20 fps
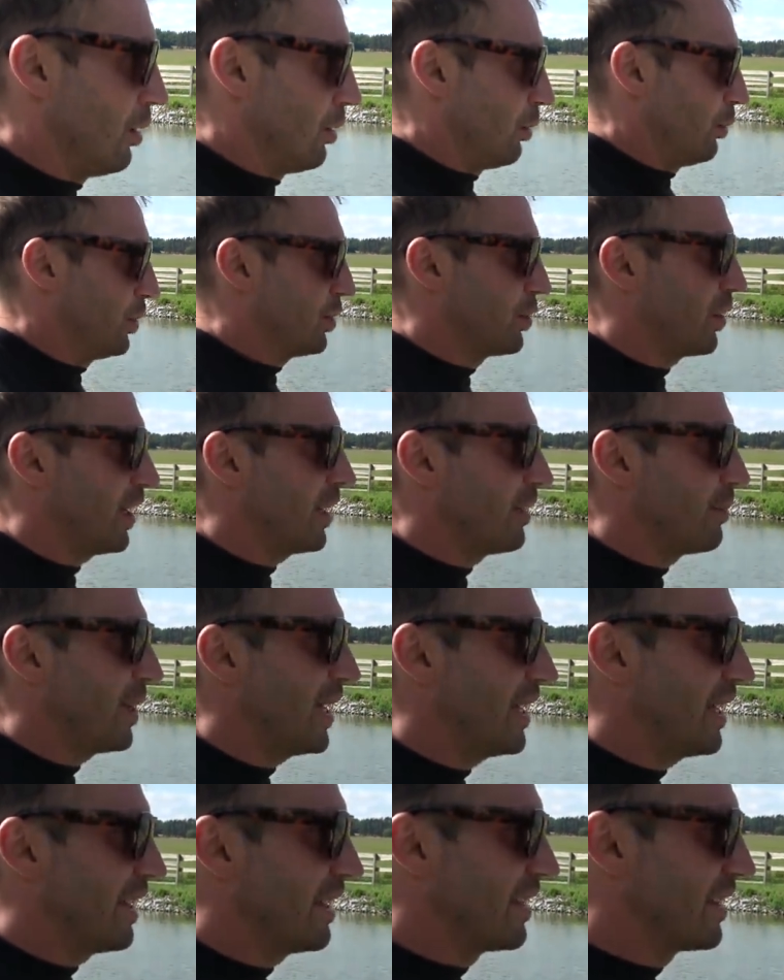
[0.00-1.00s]
We tried to
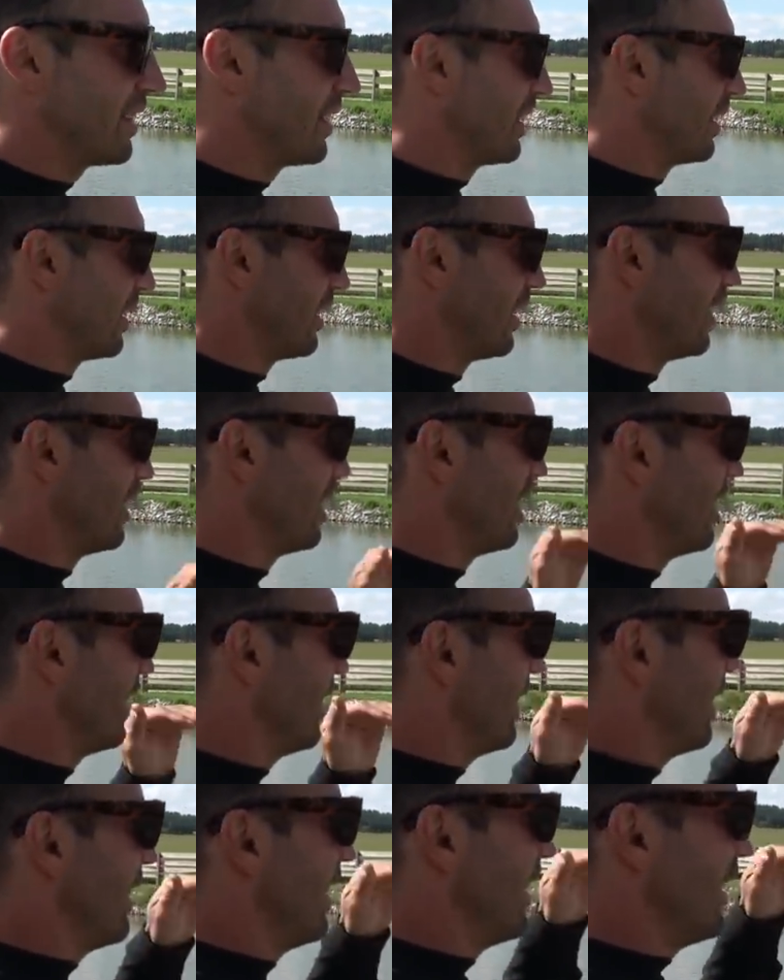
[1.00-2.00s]
make it
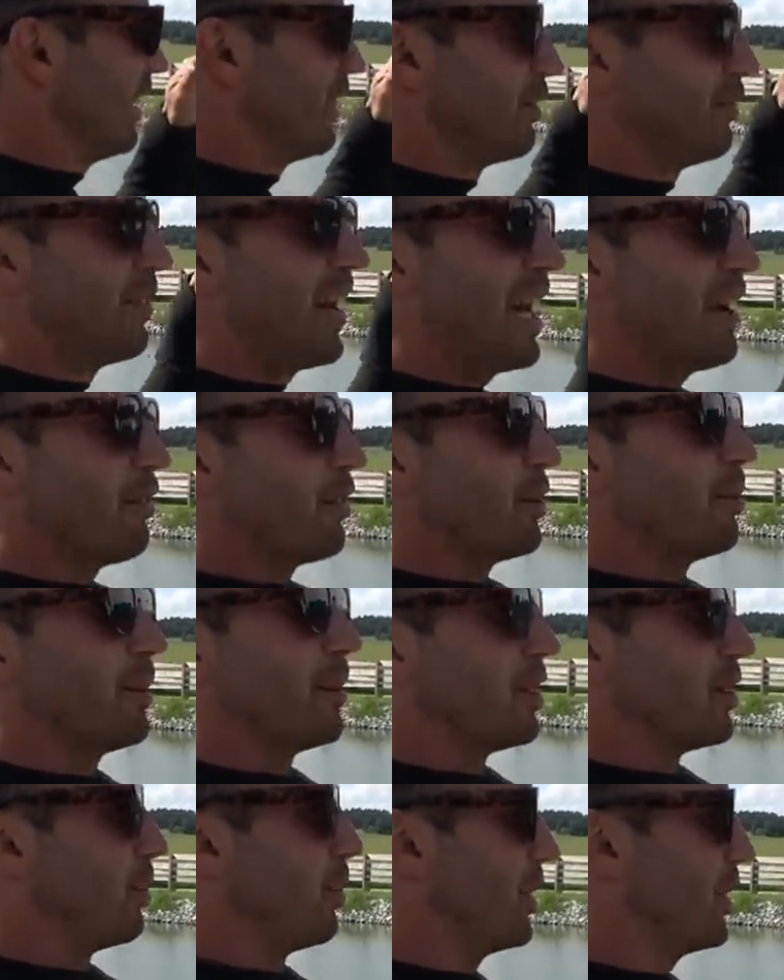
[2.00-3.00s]
as
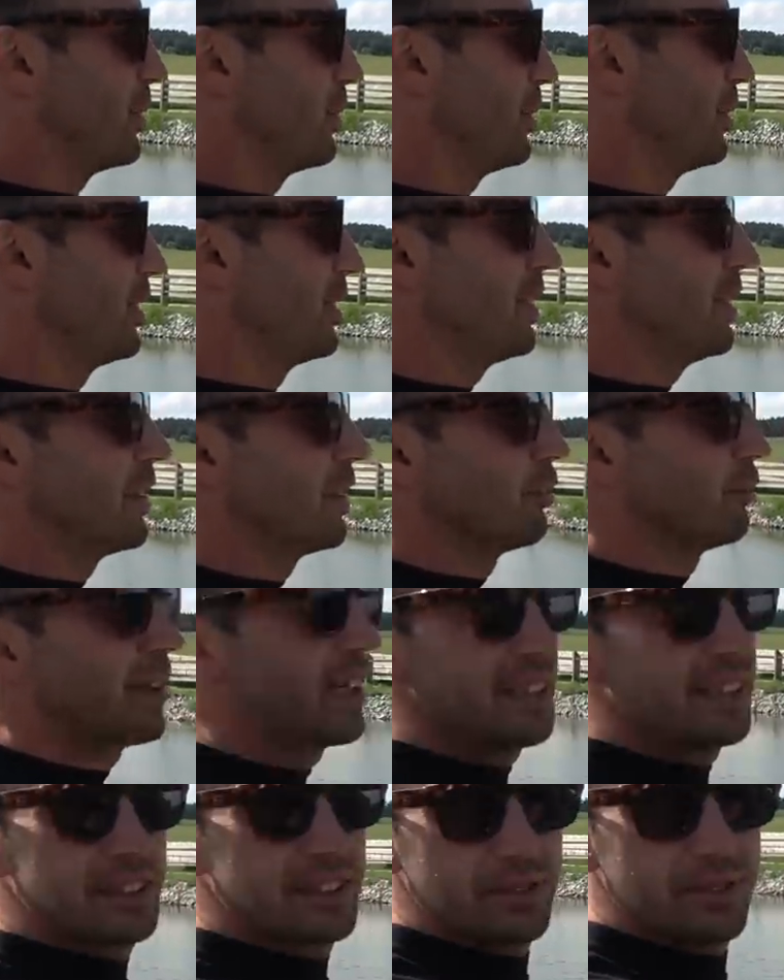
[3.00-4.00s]
variable as possible. So you got
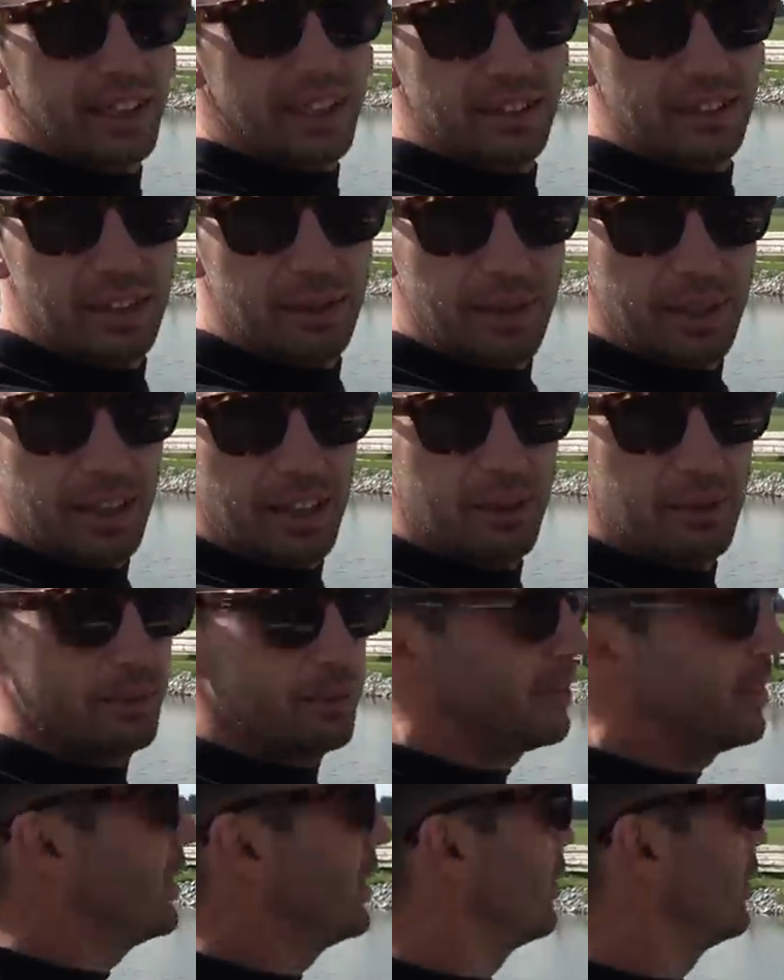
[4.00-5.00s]
rail to rail coming up,
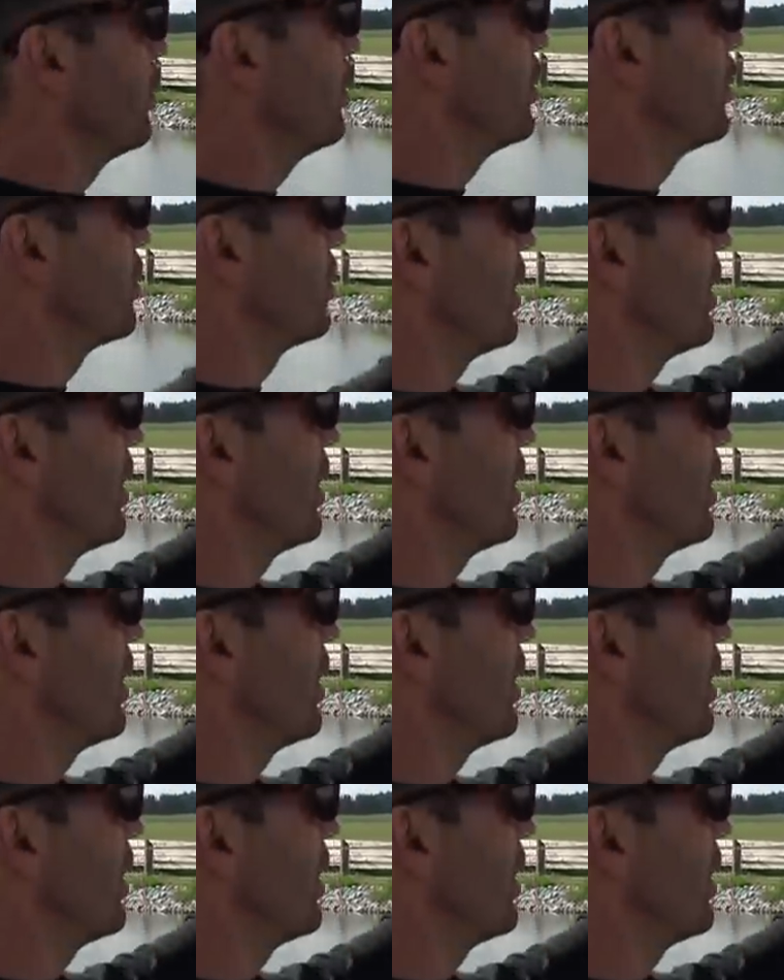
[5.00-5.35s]
you got wall